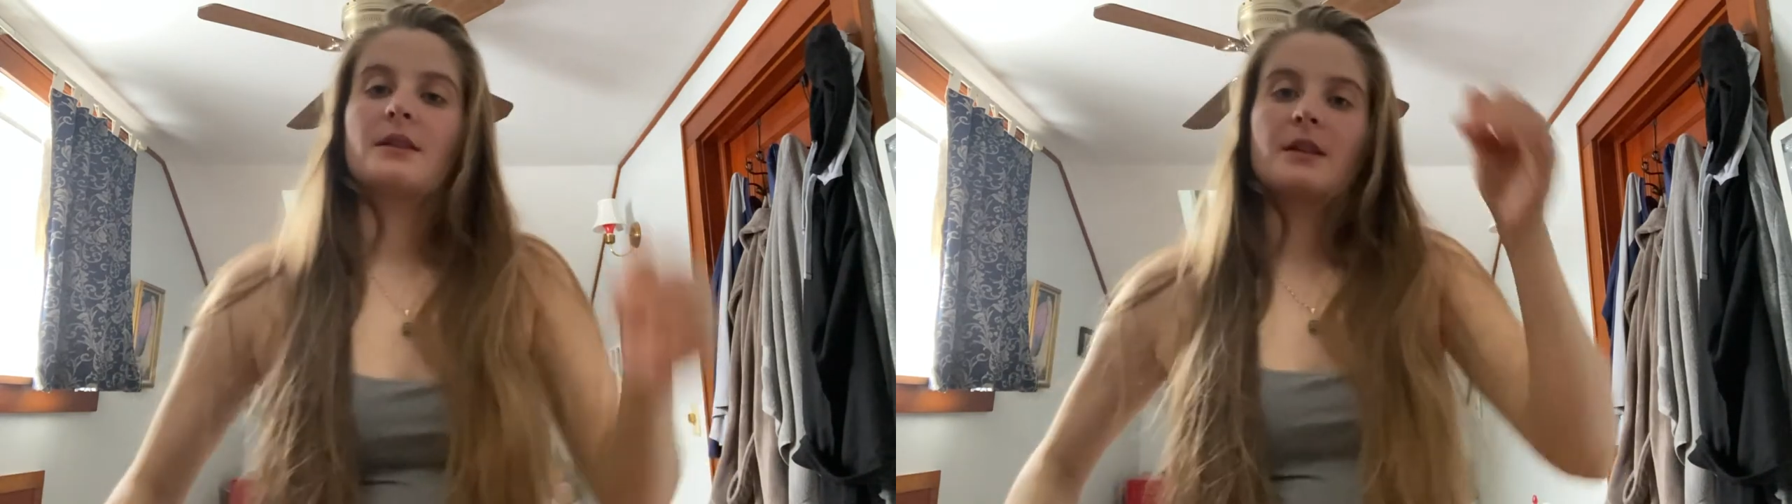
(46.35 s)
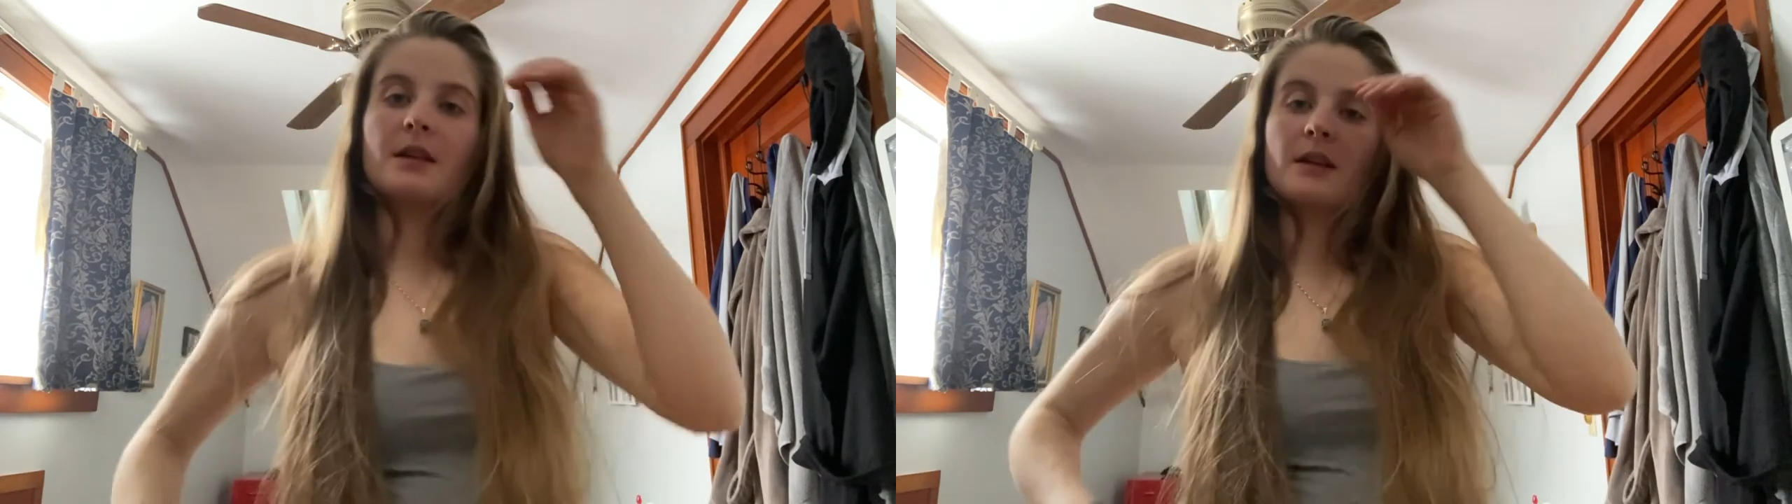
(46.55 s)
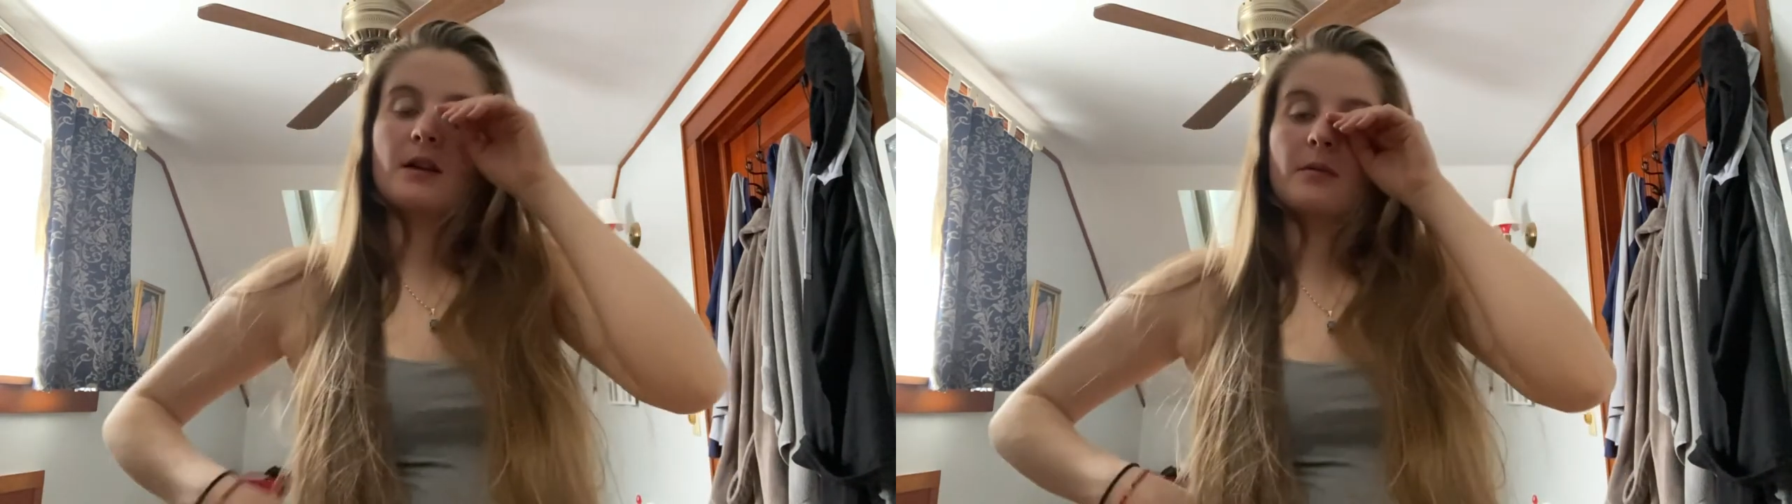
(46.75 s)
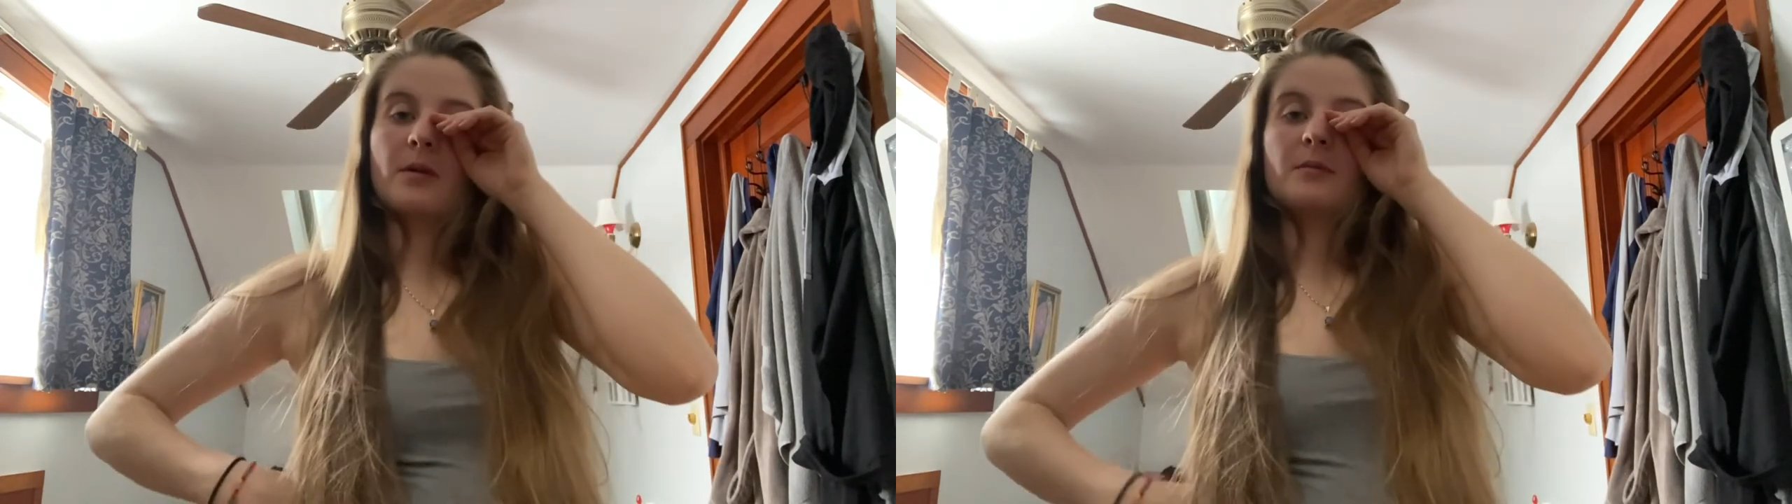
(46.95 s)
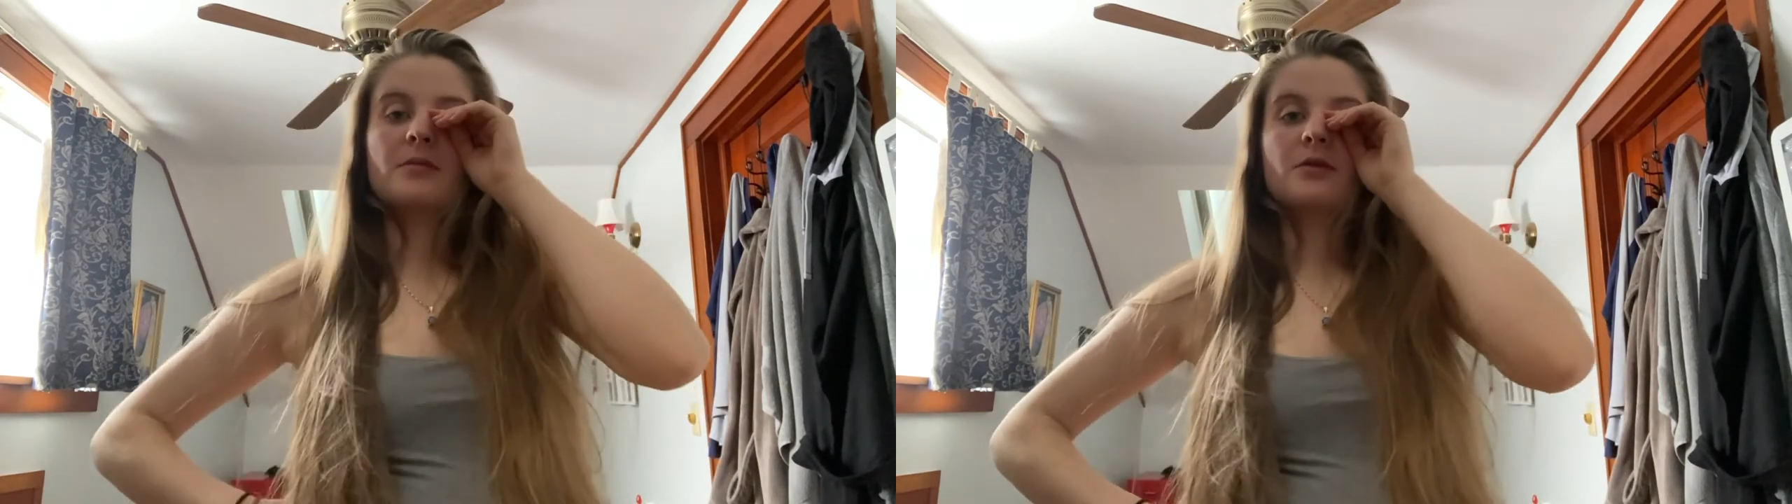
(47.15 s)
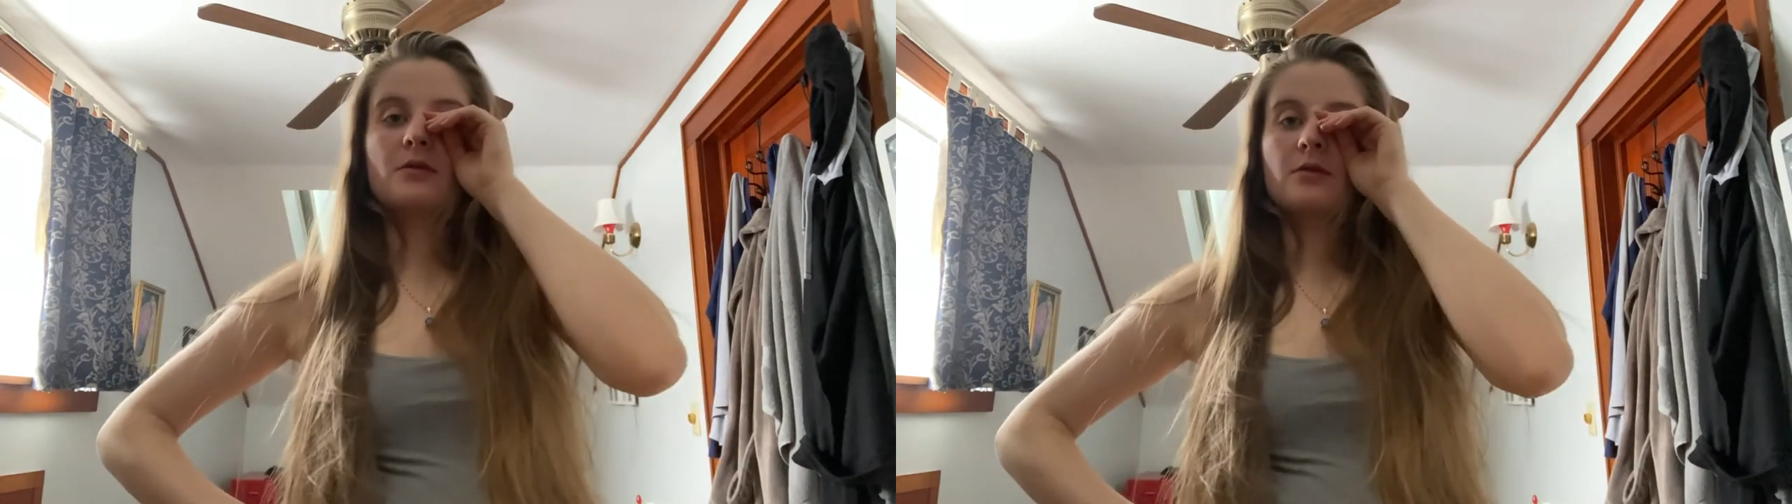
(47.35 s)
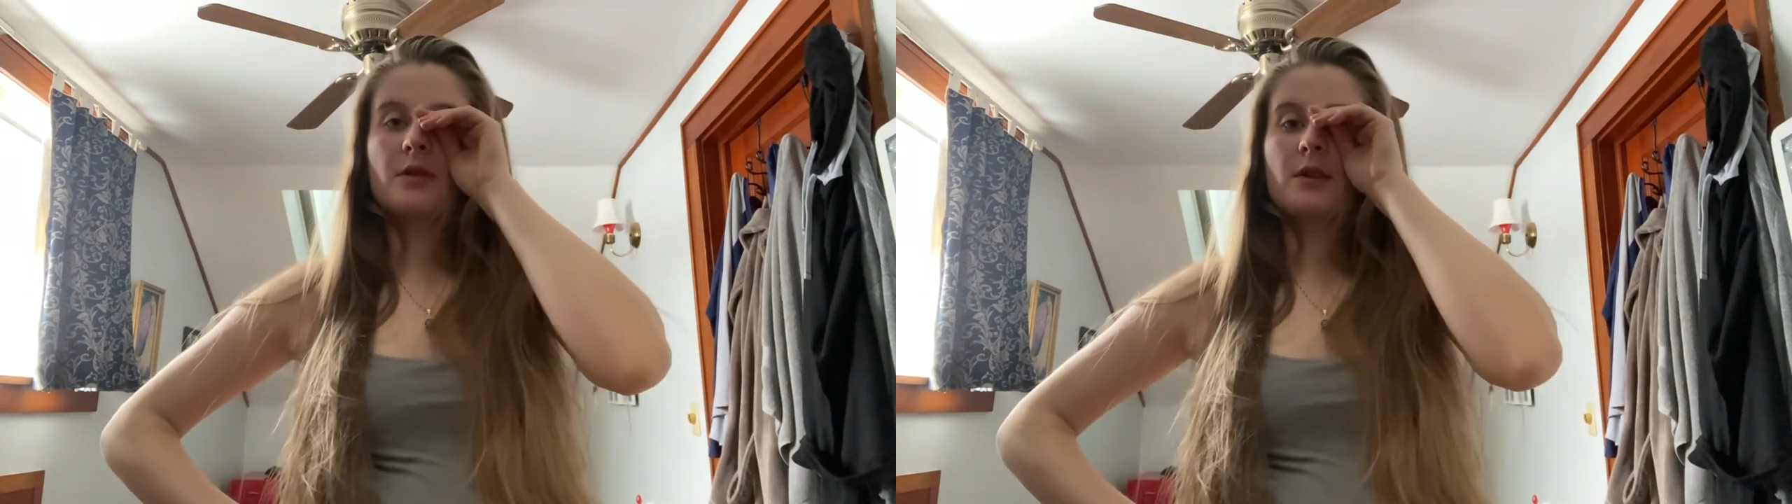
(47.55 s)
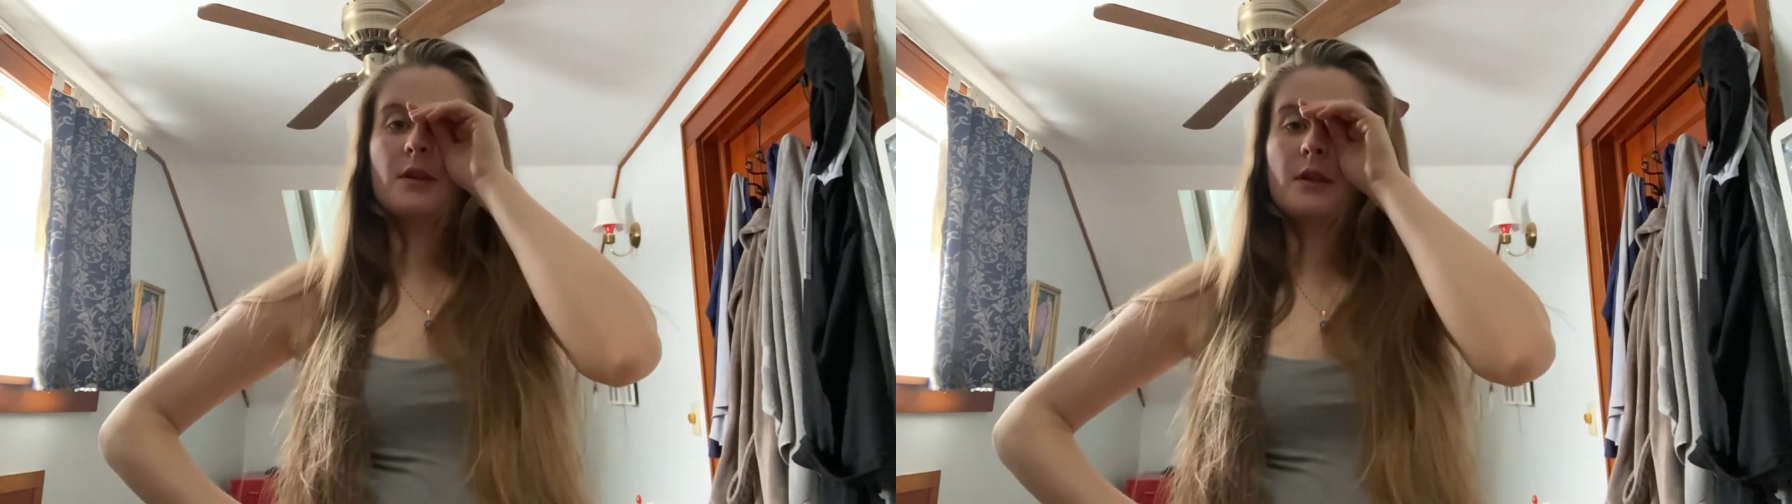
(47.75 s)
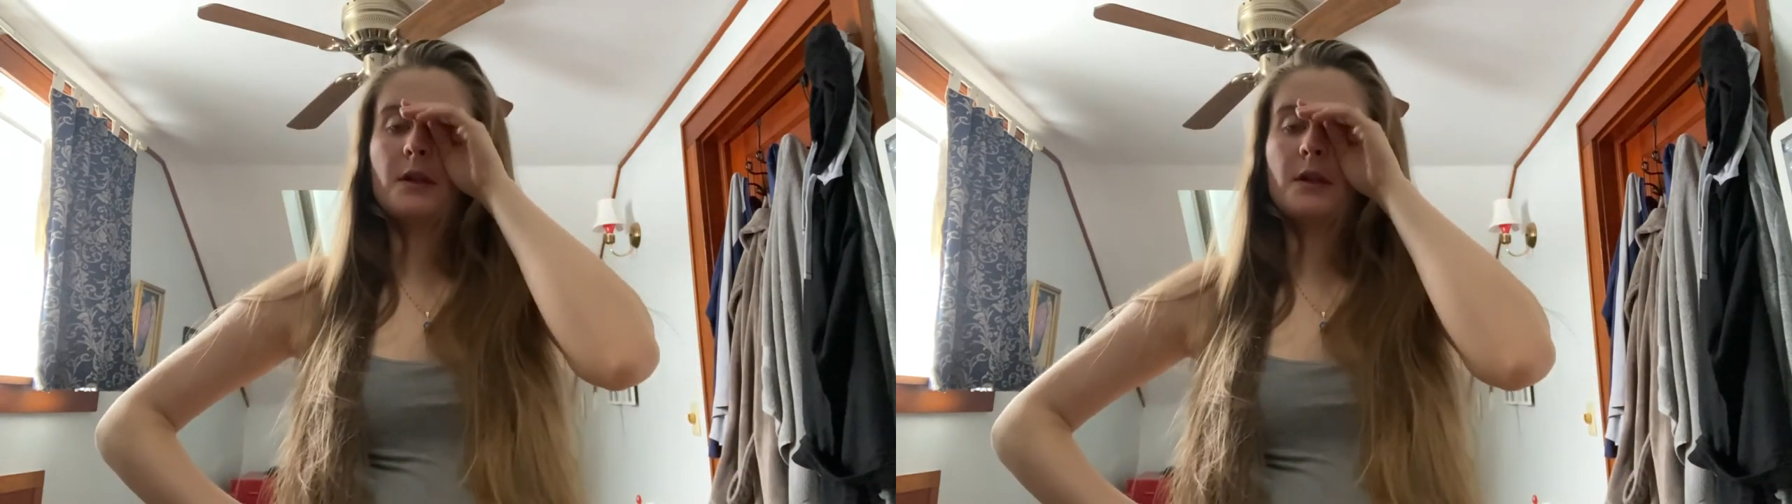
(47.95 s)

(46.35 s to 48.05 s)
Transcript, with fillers: it didn't come up sooner.